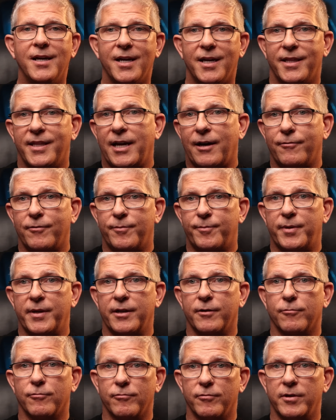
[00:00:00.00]
And that would
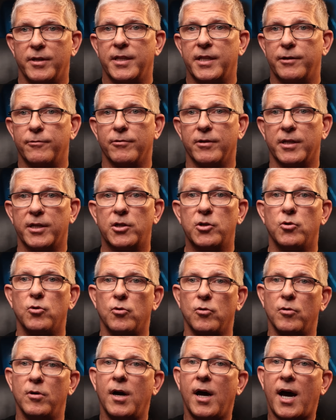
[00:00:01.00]
be a really, really
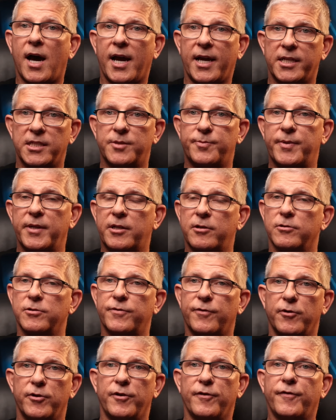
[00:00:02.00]
cool height
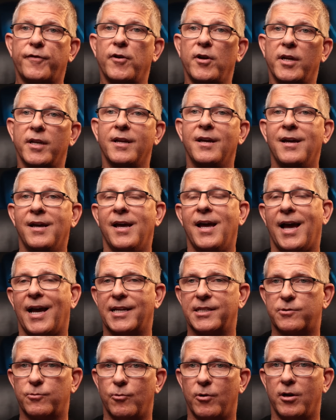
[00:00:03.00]
speakers for your front
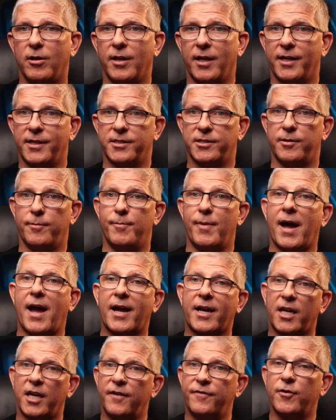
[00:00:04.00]
as well as the
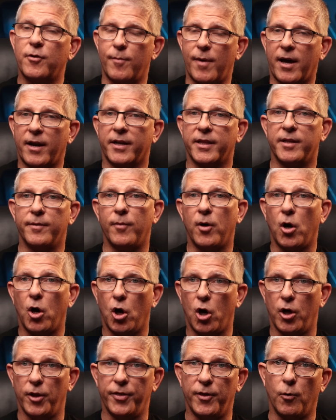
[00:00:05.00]
back if you're mounting them
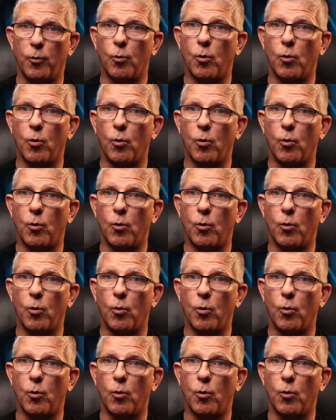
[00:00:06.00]
on the